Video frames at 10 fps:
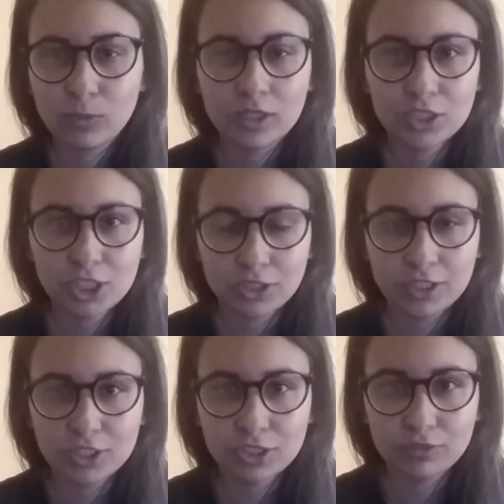when she
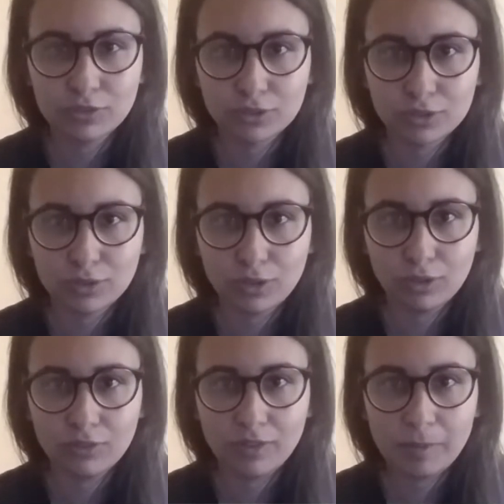auditioned for the
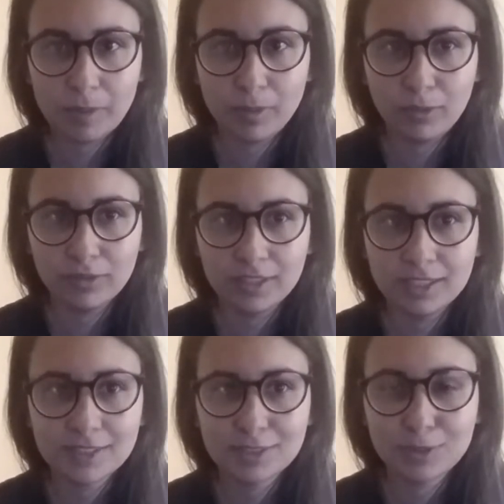role of Amy Pond
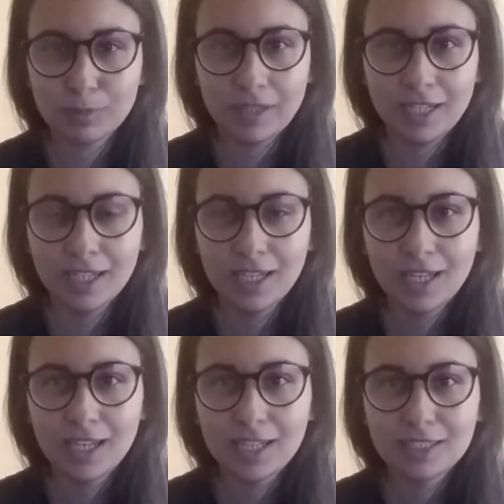is, to me,
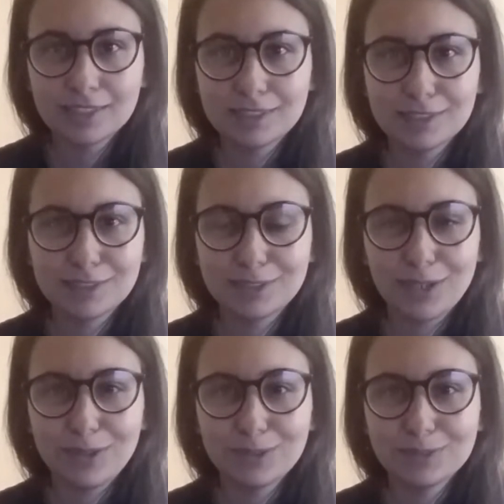
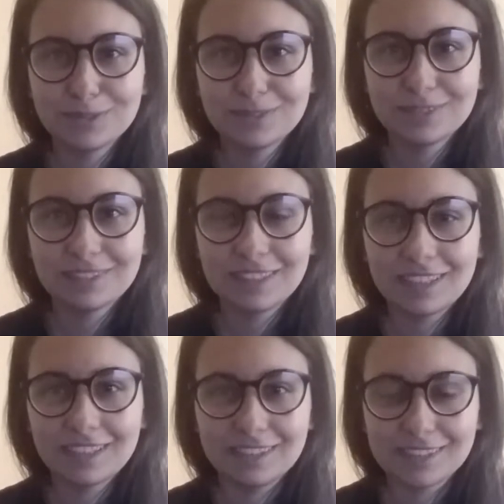so
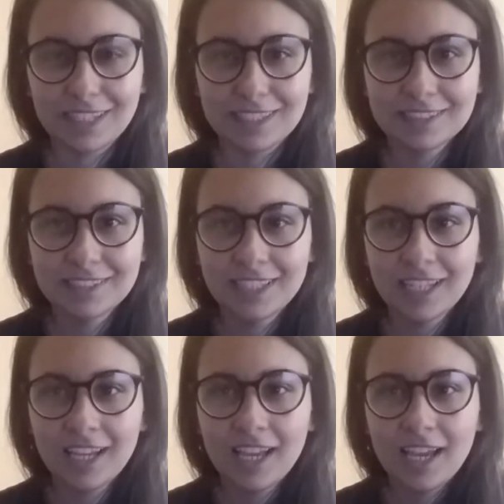
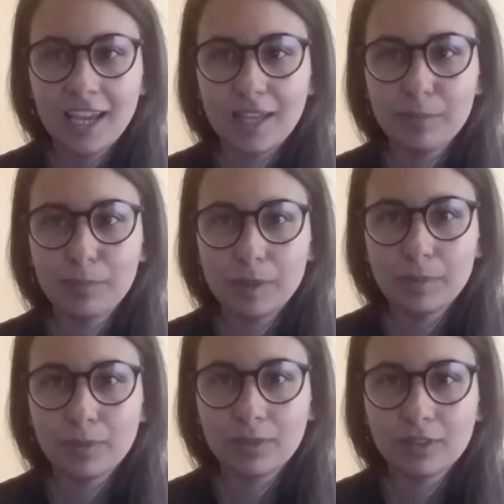disgusting, and
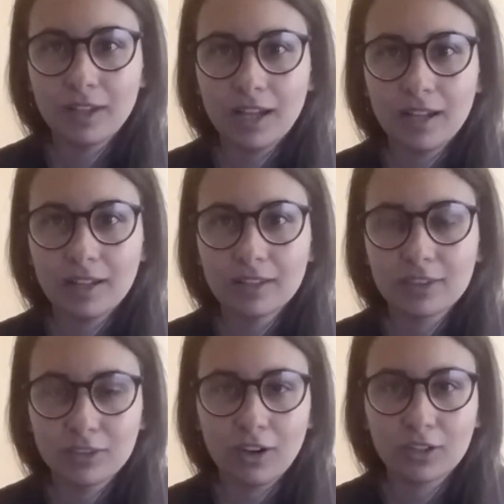people
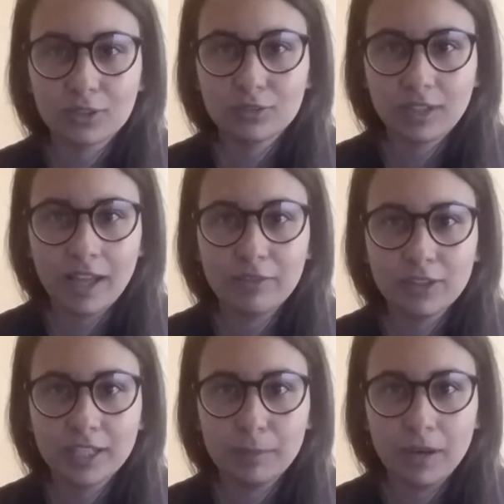talk
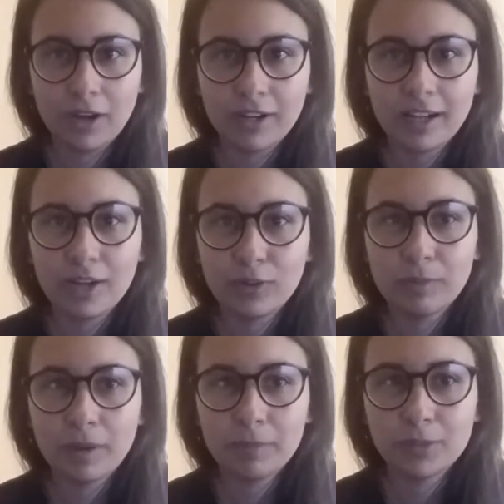heavily about it. I
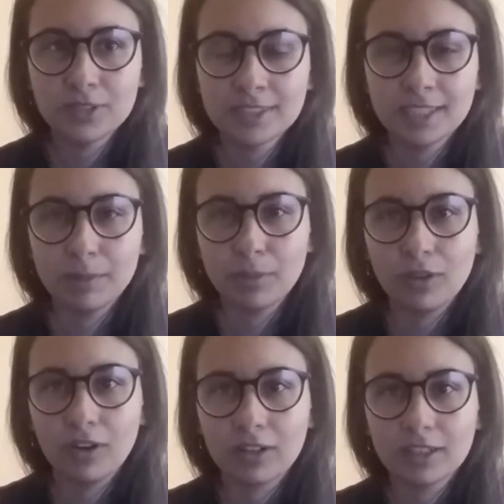remember seeing
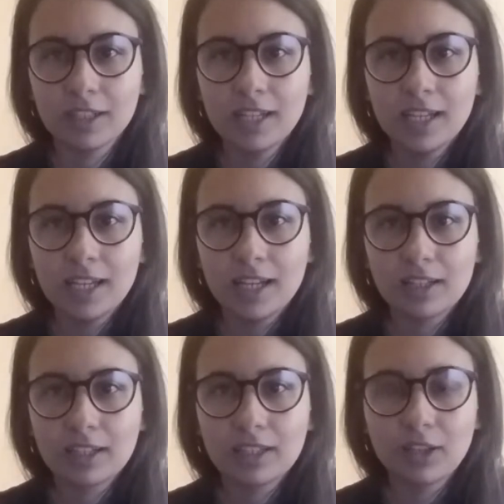blog
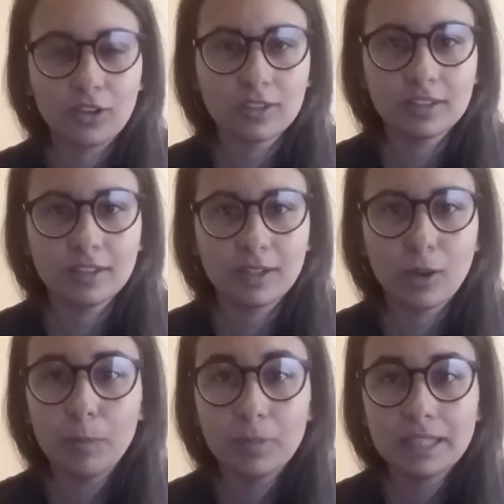
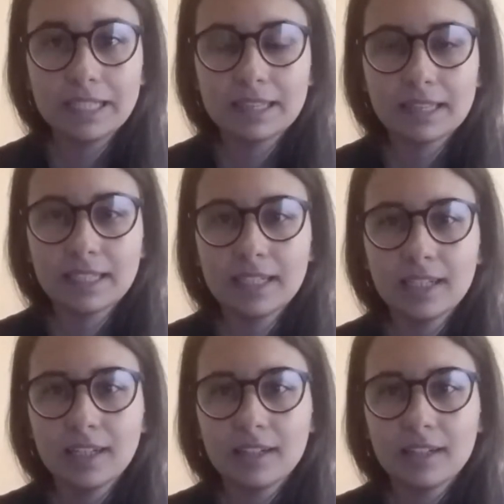completely